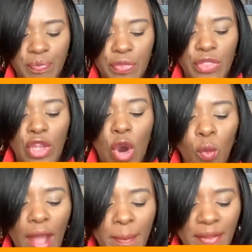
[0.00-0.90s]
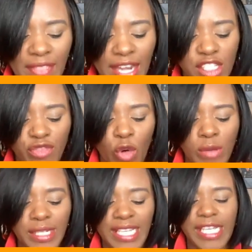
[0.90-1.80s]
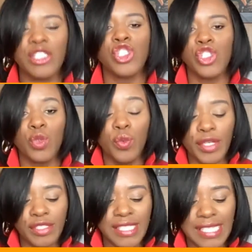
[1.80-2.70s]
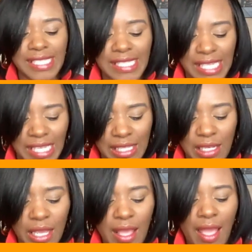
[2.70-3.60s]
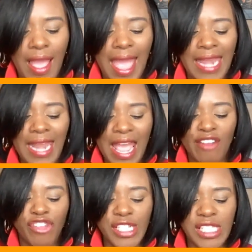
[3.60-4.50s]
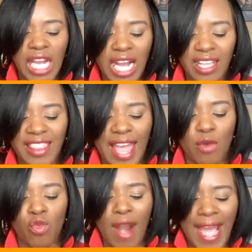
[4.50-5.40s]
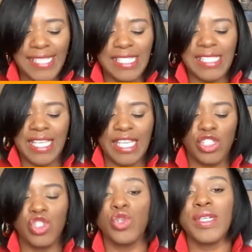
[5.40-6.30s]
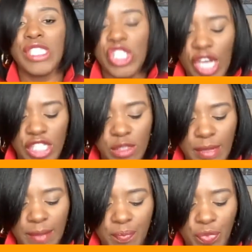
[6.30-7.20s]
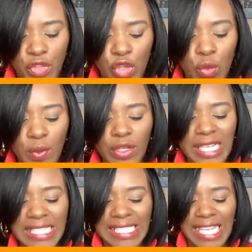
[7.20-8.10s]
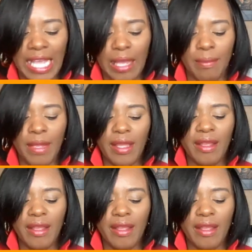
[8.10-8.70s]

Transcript: No weapon that is formed against you will succeed, and every tongue that rises against you in judgment, you will condemn.